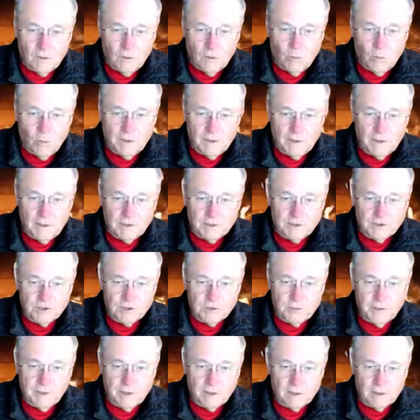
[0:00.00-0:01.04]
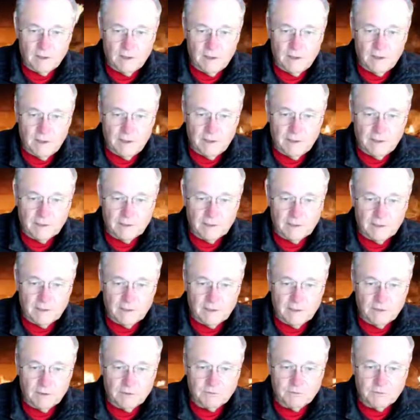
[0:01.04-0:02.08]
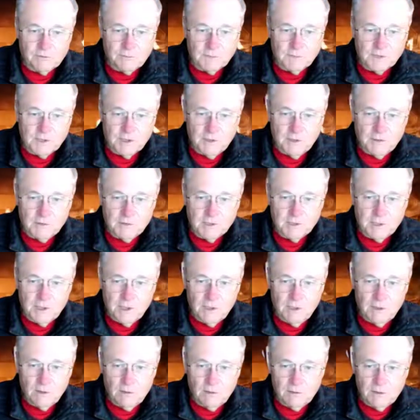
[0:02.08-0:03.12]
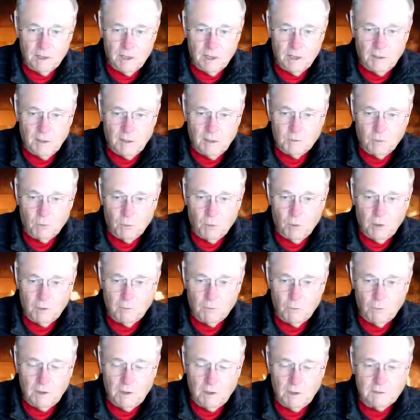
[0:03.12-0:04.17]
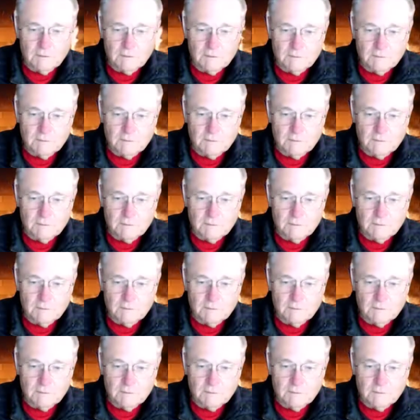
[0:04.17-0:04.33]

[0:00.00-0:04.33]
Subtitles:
You get a straight line. It goes from 0, 0 up to 1, 1.